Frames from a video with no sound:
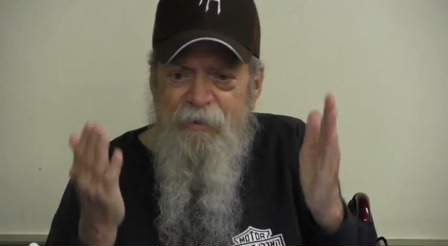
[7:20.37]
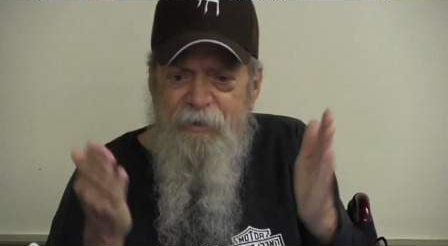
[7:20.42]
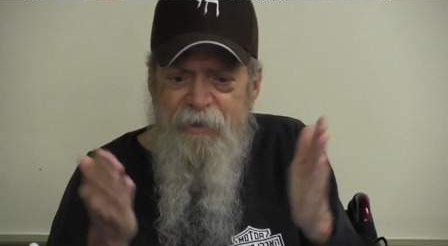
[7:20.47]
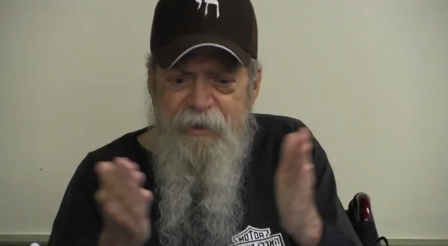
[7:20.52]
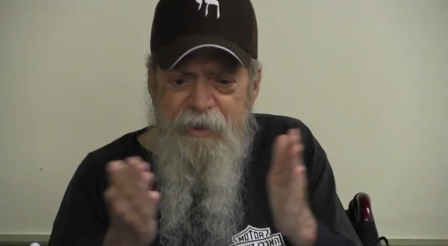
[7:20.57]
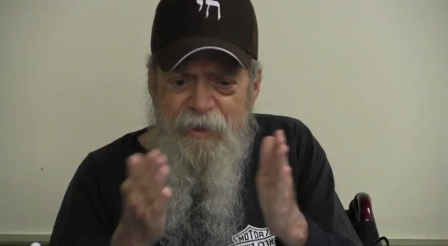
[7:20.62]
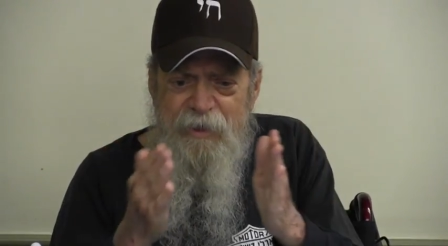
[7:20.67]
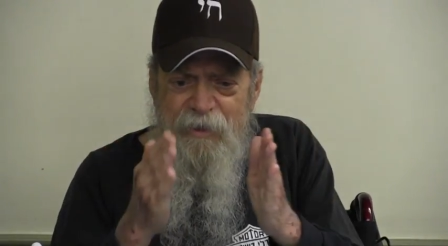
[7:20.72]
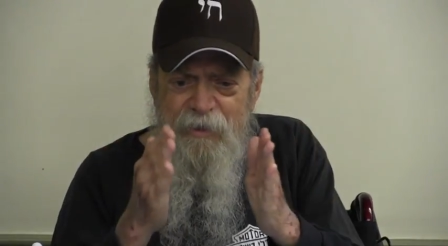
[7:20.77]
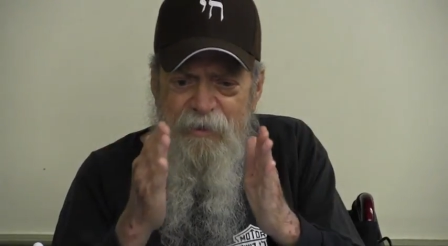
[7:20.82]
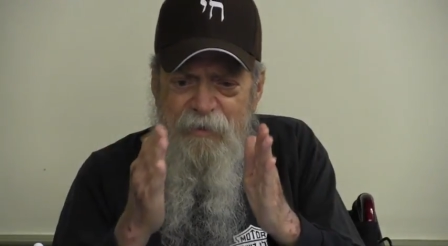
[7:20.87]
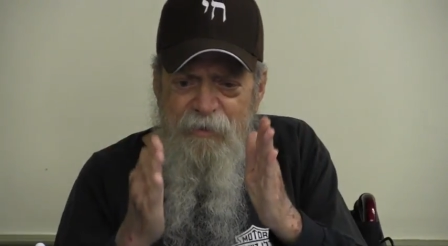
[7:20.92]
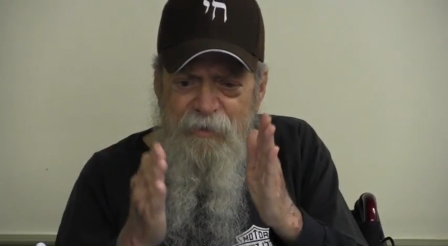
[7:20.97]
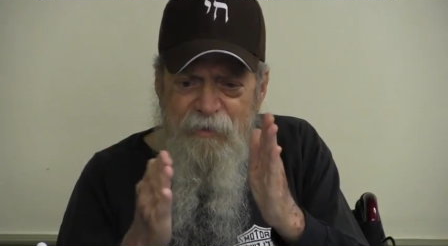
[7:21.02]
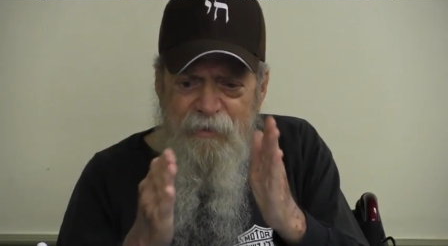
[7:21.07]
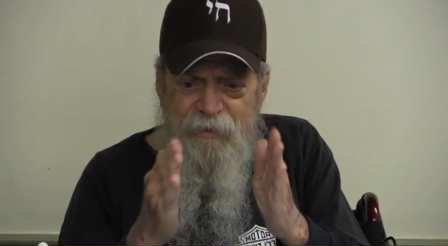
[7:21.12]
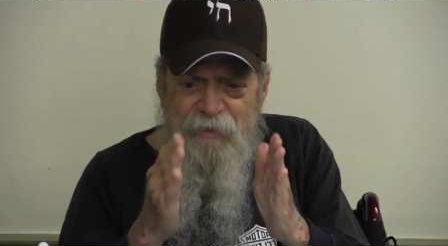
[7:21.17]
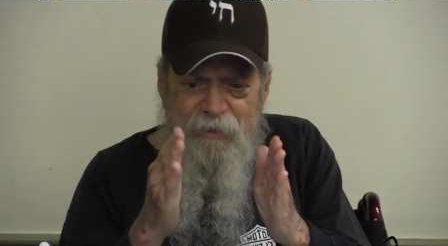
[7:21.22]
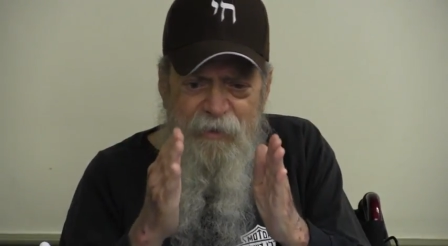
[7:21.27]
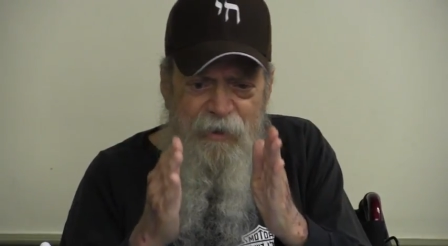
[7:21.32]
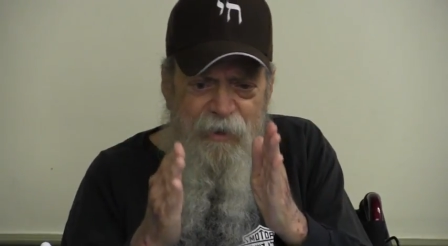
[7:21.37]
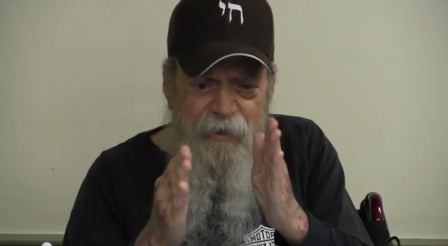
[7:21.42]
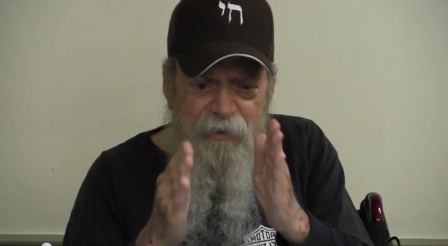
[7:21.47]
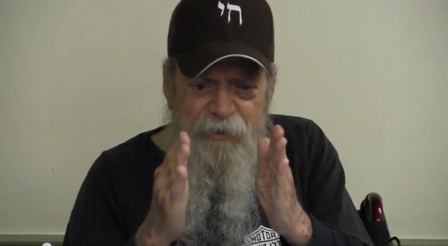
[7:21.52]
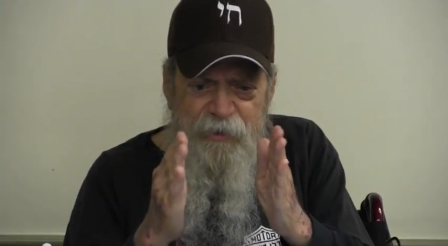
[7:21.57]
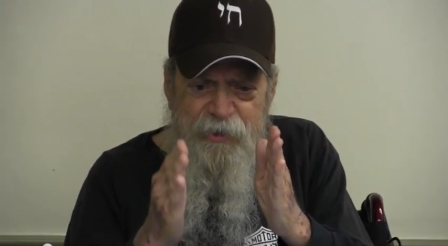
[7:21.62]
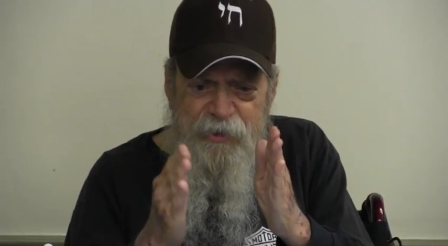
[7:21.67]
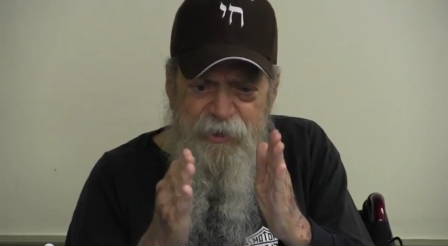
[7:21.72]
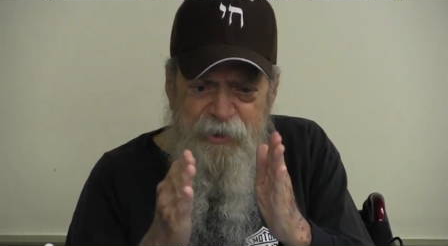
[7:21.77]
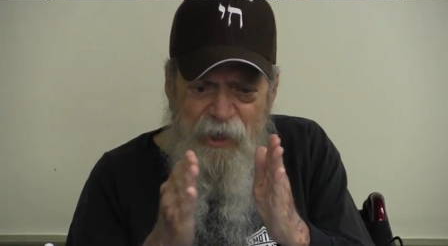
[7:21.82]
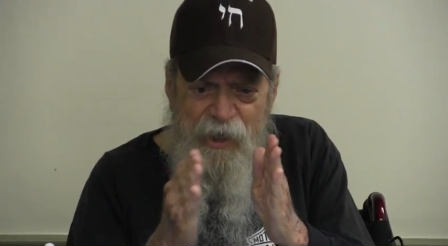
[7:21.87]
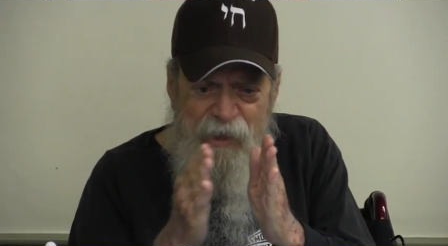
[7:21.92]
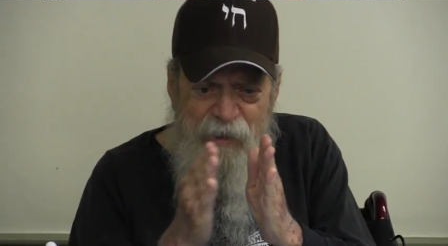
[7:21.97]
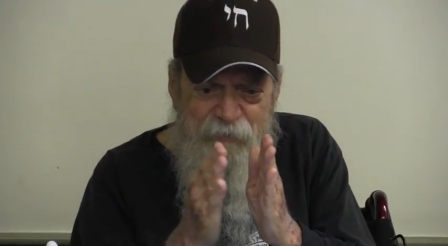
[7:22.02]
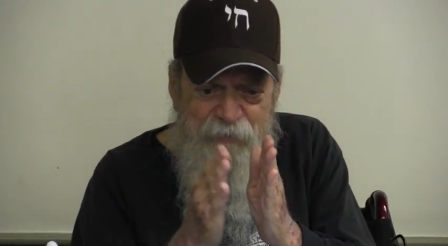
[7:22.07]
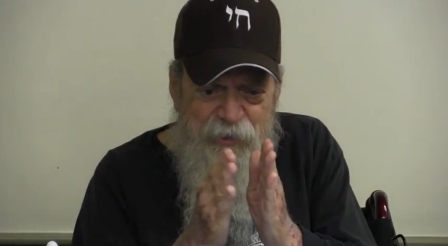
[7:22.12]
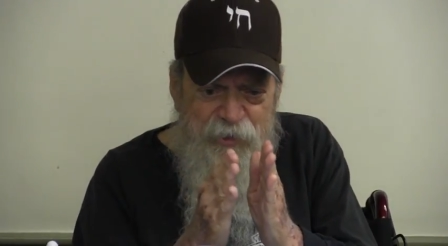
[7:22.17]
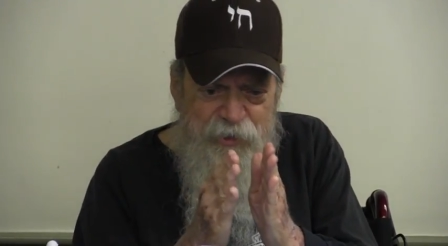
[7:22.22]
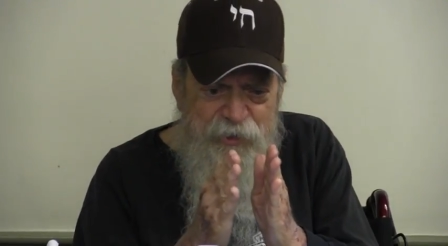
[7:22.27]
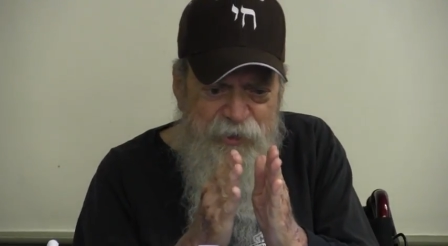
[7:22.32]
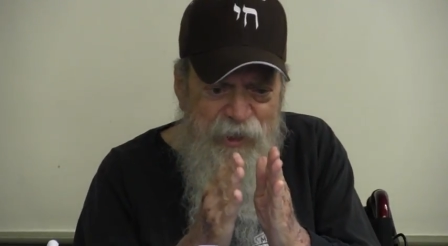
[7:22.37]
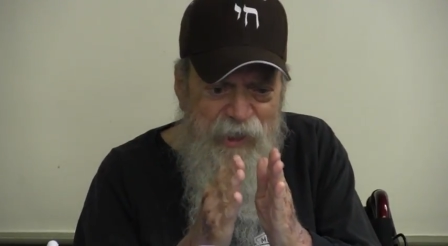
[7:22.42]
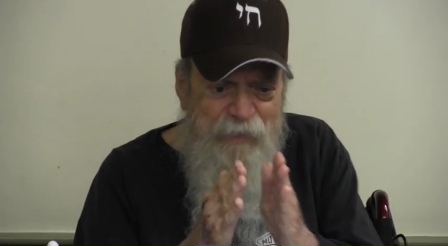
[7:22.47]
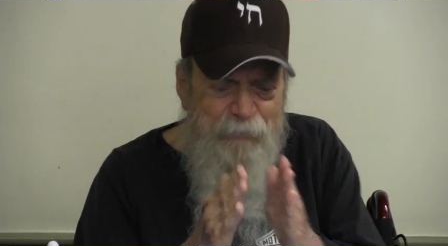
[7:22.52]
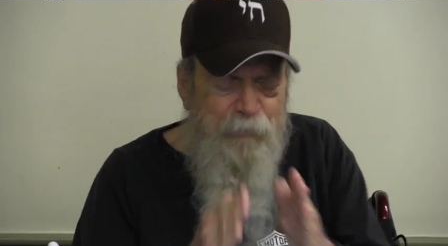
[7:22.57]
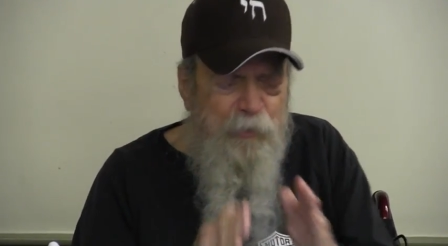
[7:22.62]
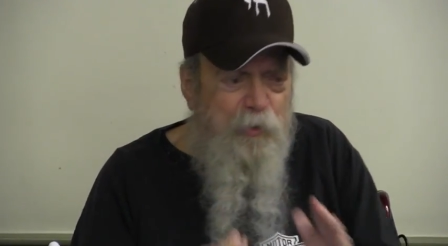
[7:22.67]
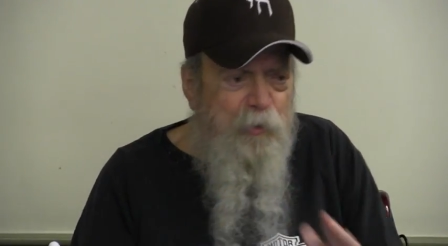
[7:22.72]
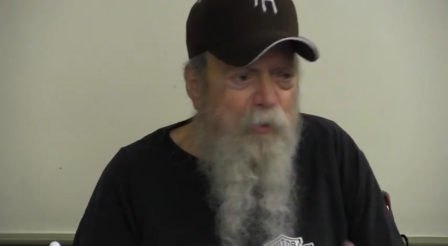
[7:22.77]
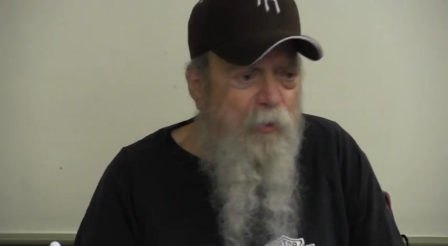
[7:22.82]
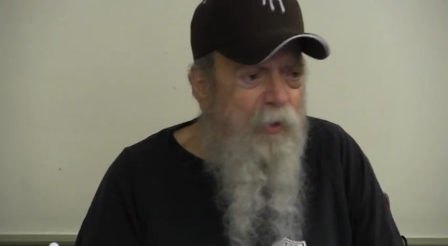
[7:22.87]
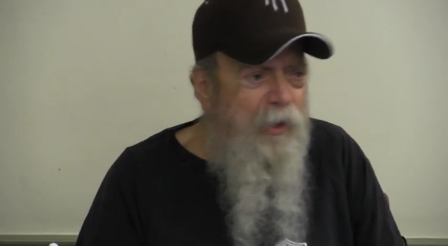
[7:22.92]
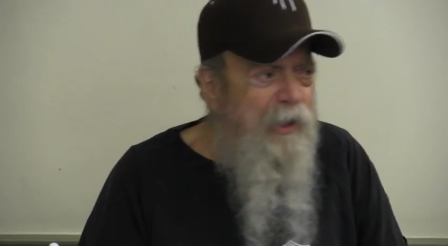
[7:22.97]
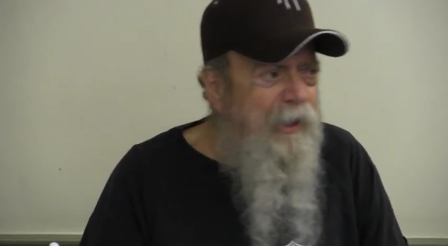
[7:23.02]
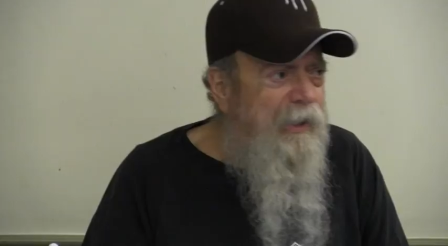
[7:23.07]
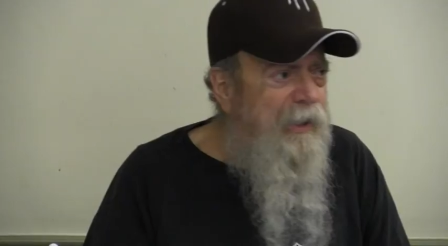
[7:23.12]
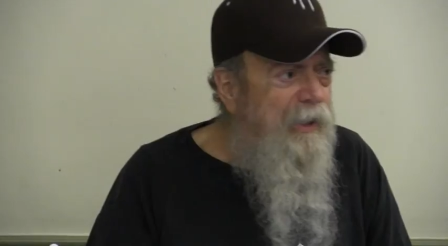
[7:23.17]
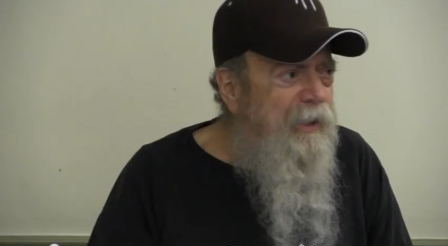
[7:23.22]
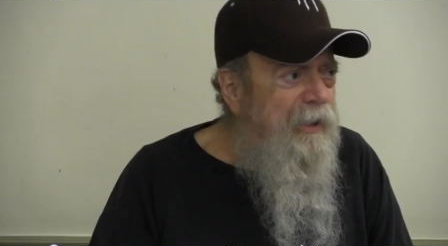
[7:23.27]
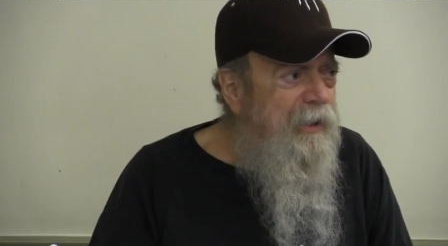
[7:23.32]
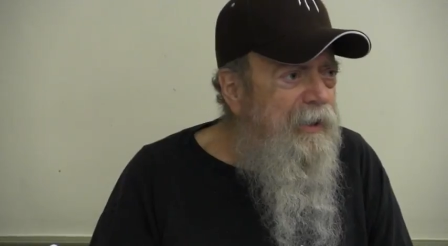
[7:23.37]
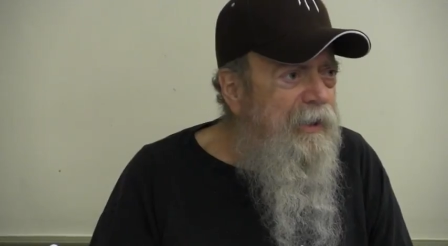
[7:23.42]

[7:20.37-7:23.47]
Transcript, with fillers: The other side of the same coin.